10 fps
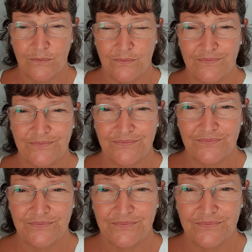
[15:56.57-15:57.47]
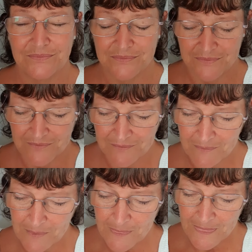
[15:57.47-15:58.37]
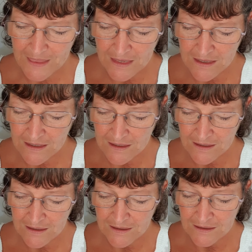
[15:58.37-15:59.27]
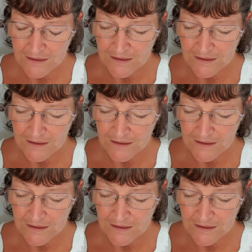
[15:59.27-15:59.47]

Nothing is said.